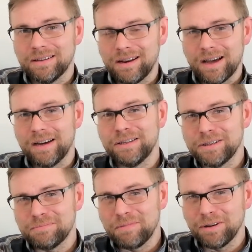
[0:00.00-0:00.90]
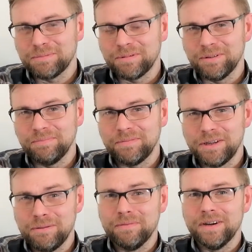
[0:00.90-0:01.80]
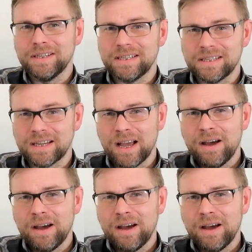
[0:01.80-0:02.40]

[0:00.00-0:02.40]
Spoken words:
largest multiple universes.